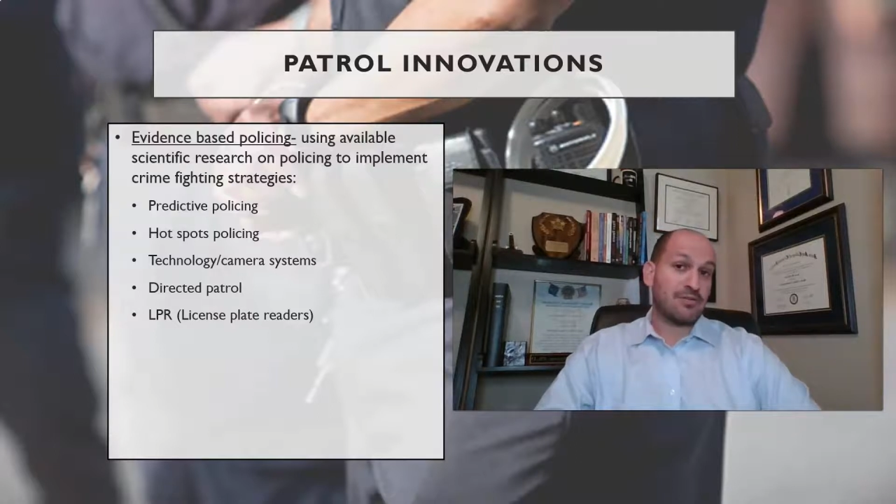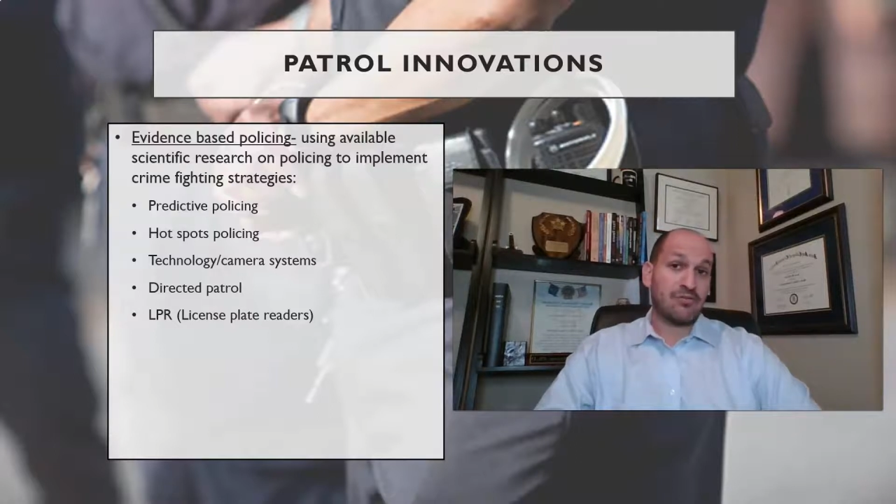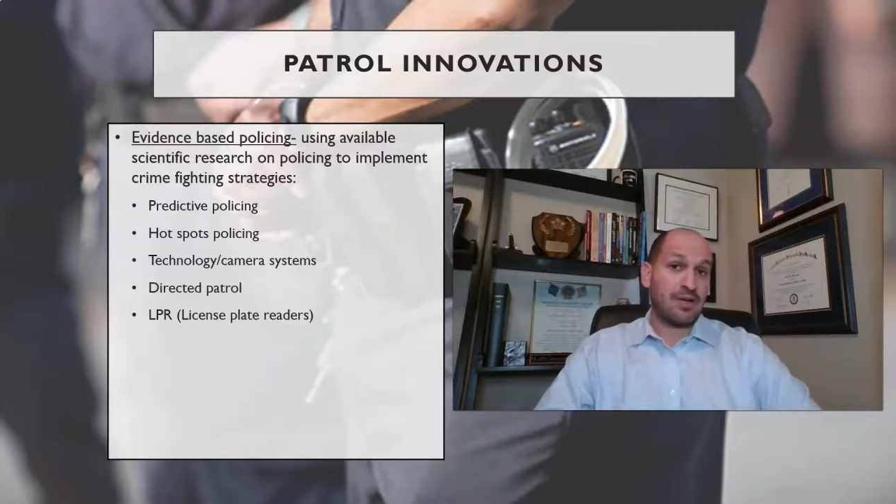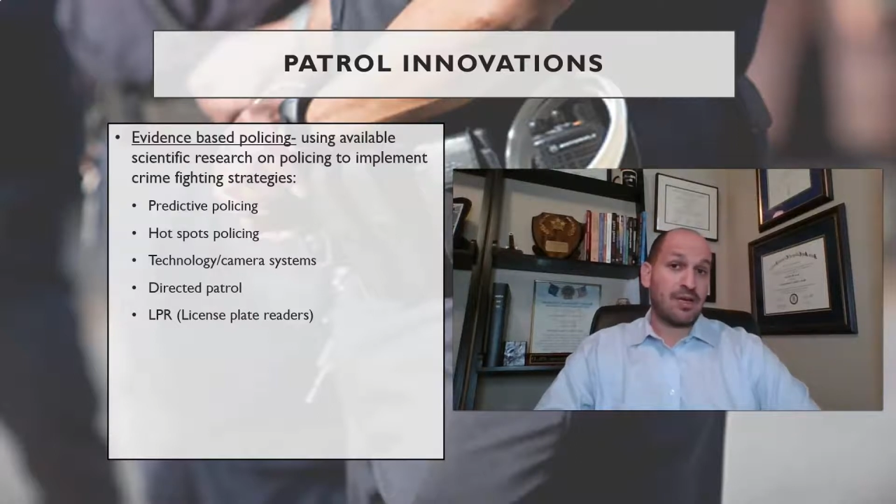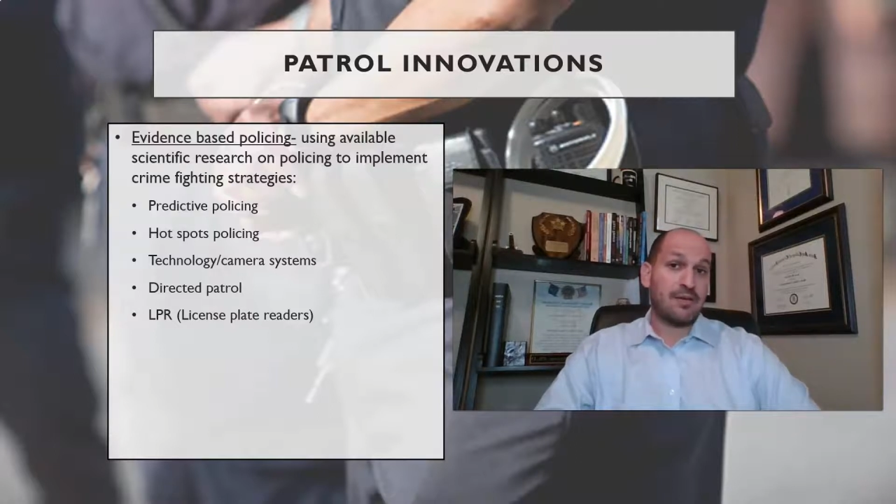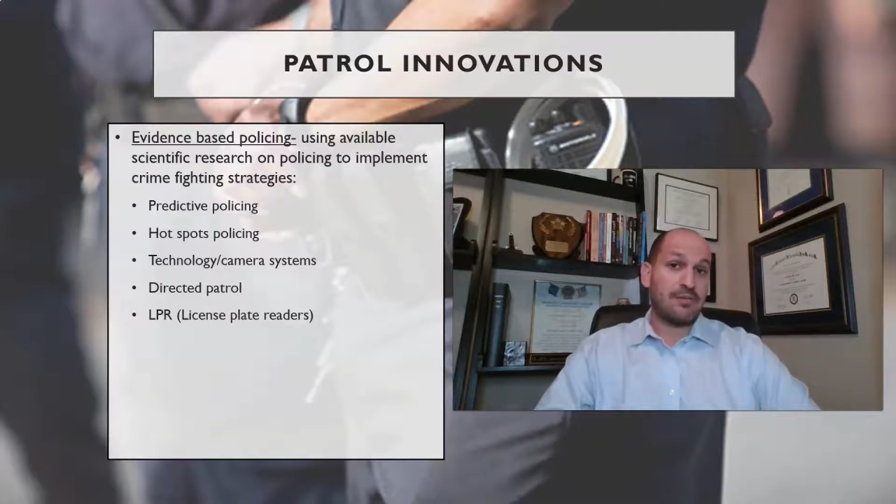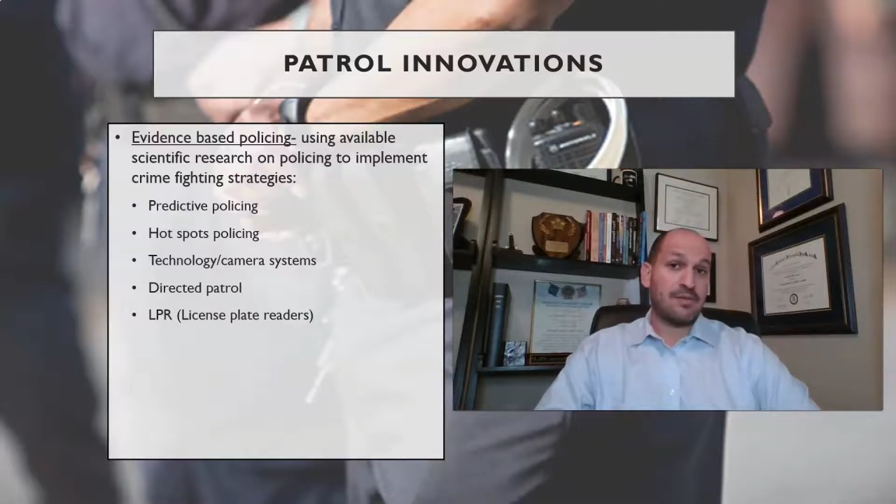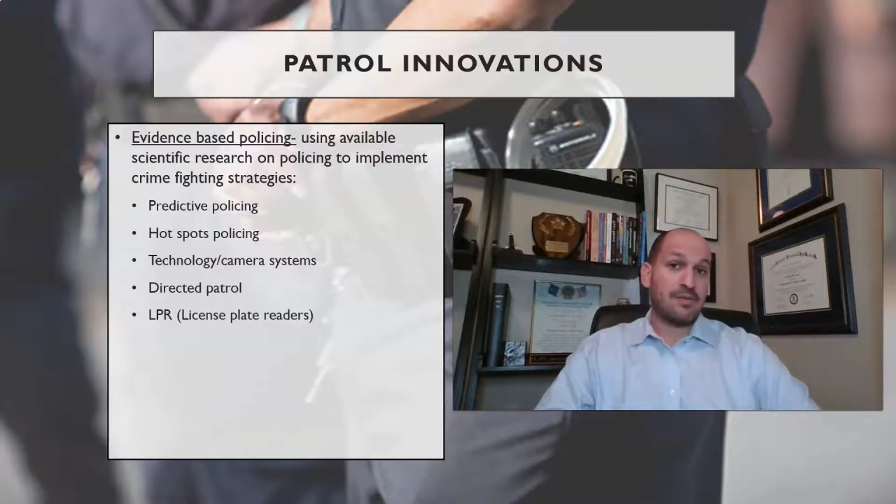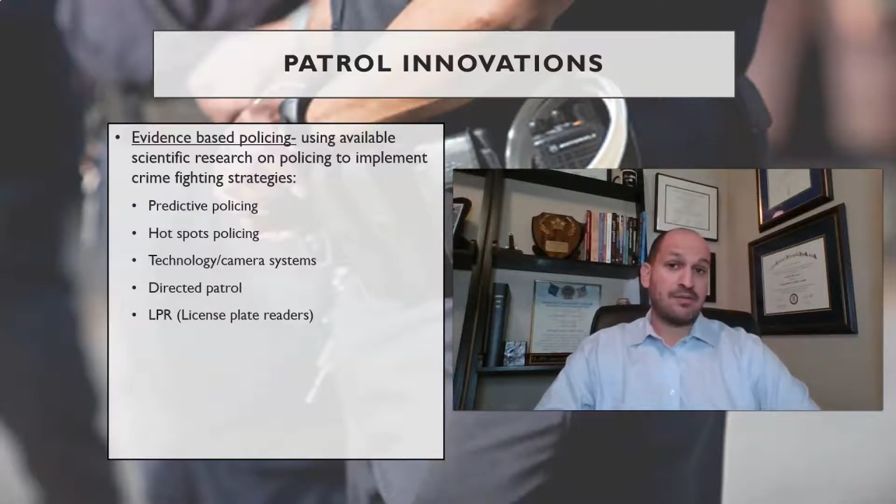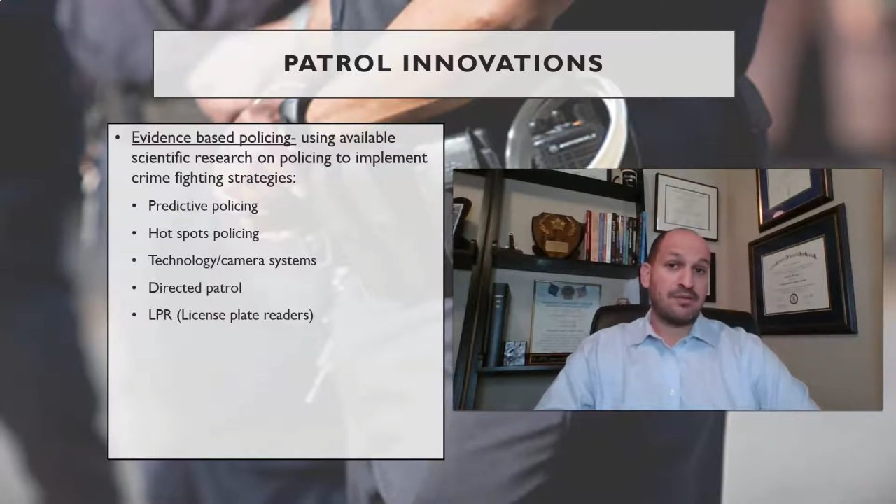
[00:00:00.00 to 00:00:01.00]
crime
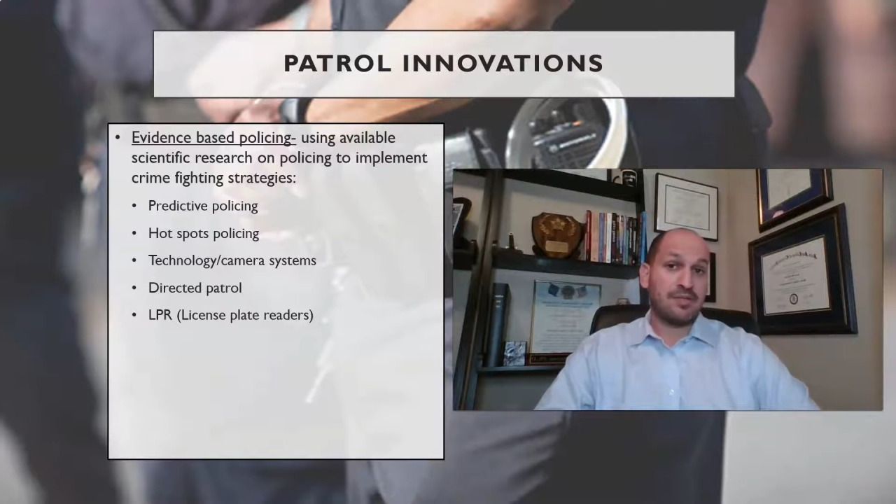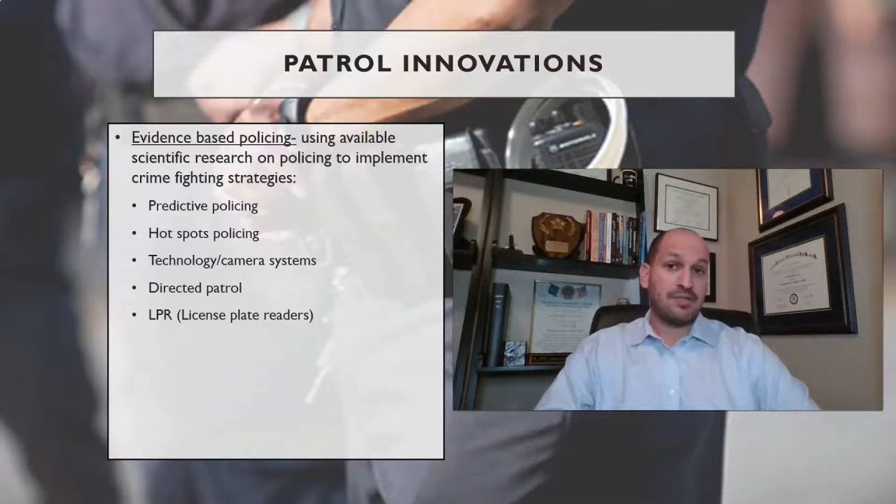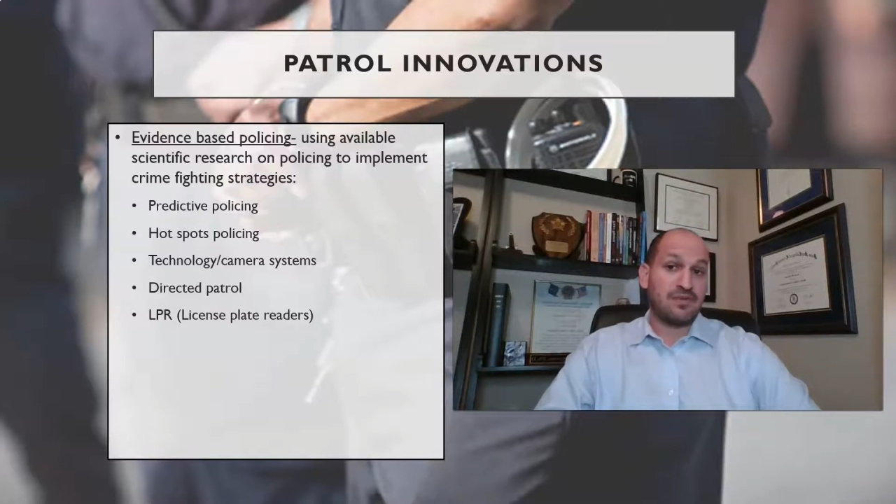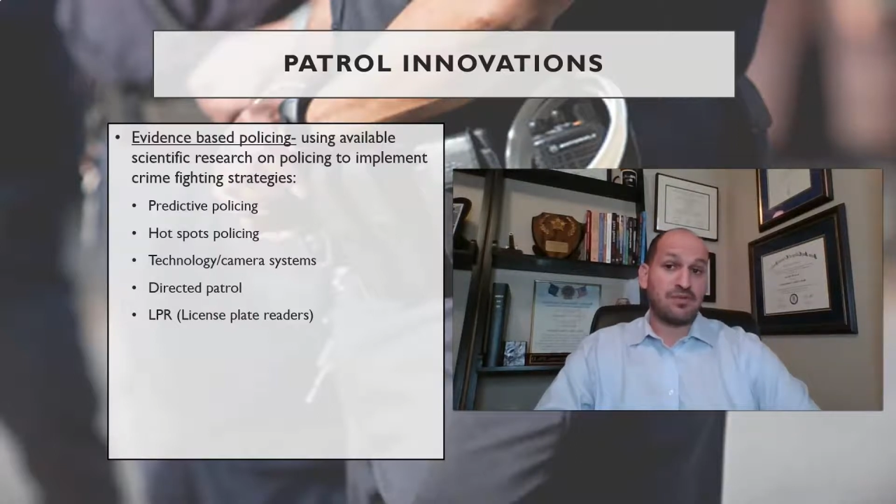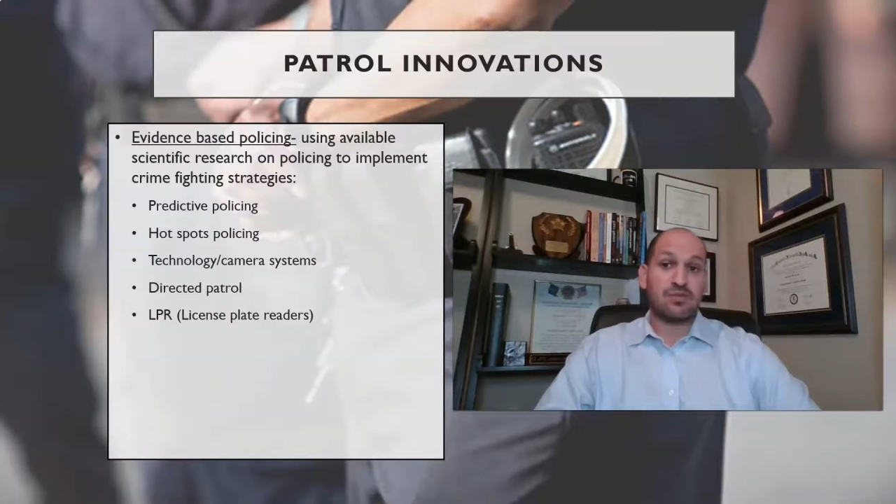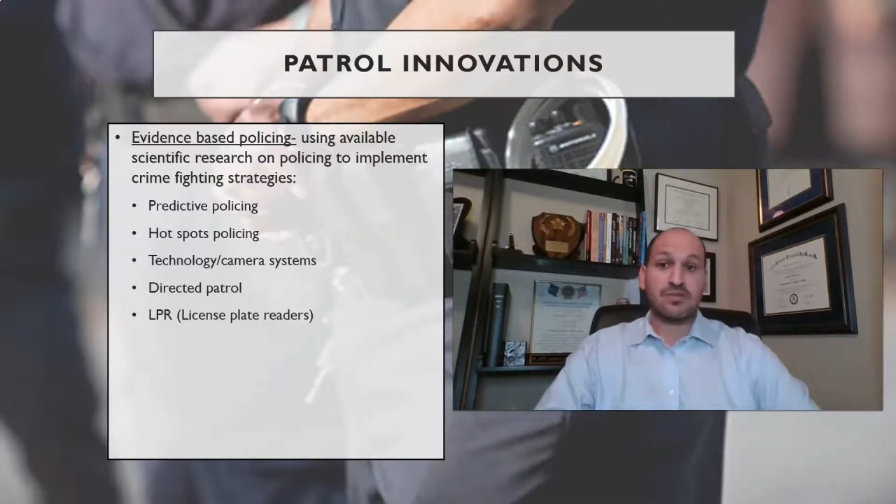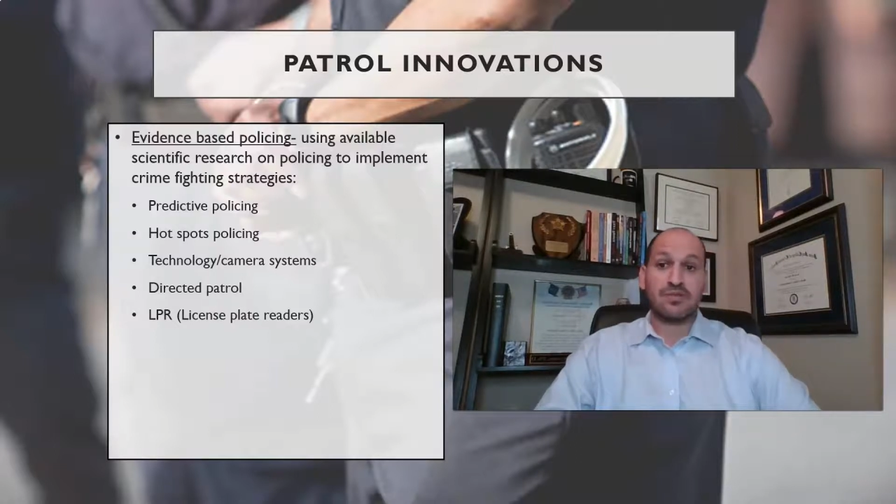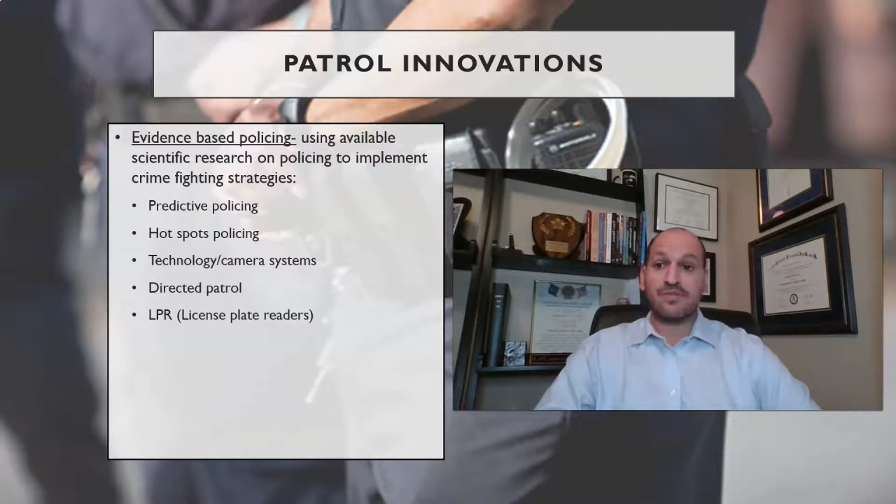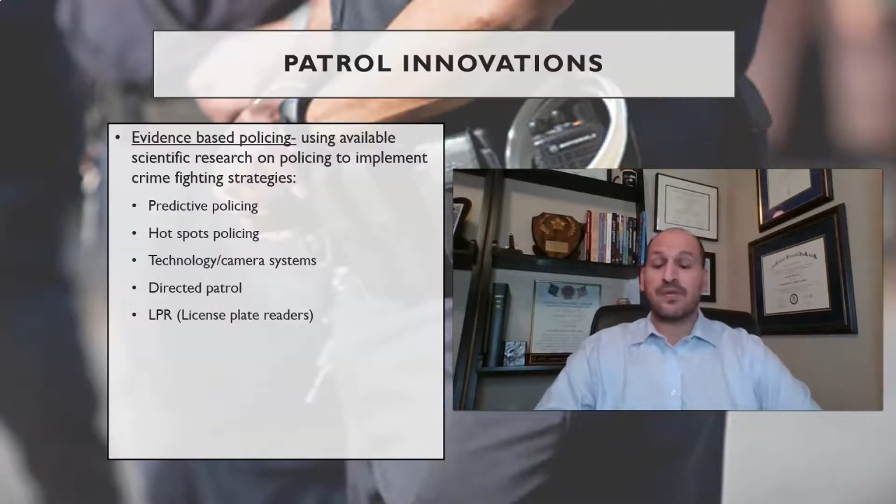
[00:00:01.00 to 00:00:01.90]
and individuals.